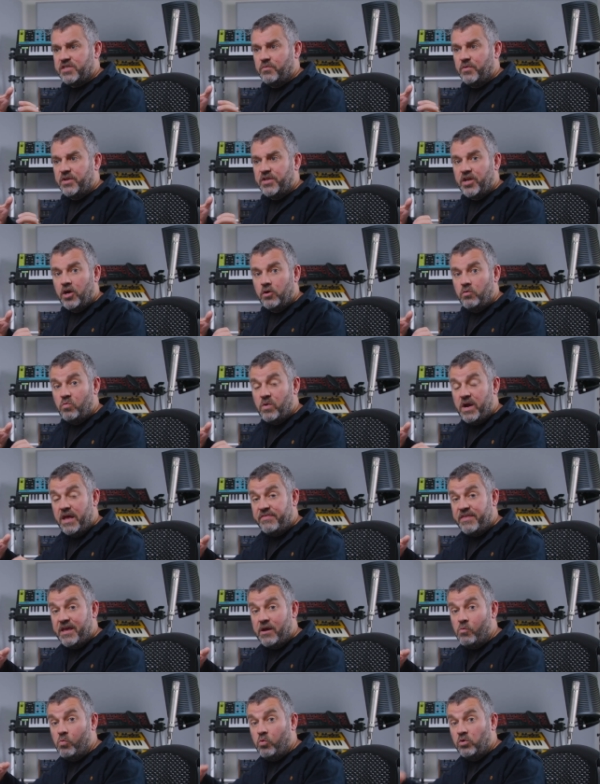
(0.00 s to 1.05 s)
to a note where
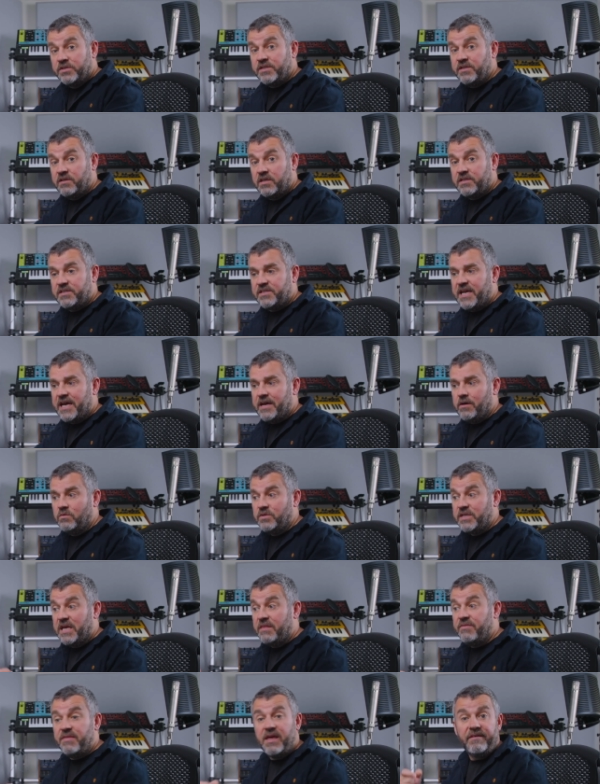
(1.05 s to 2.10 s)
there wasn't a sound
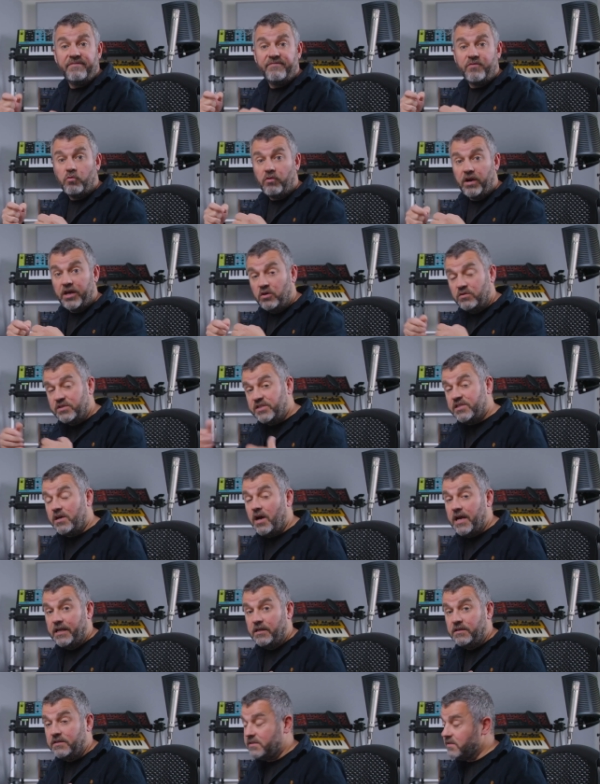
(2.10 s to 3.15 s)
and therefore I got
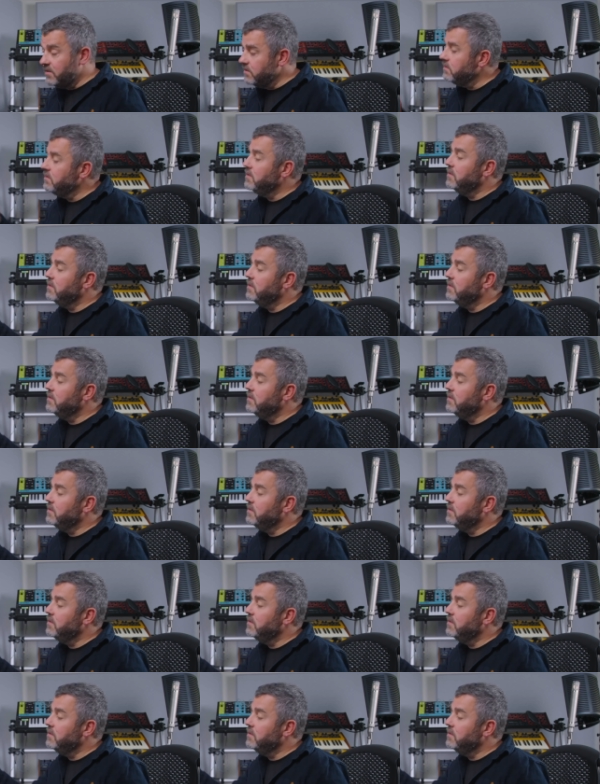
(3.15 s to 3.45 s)
silence,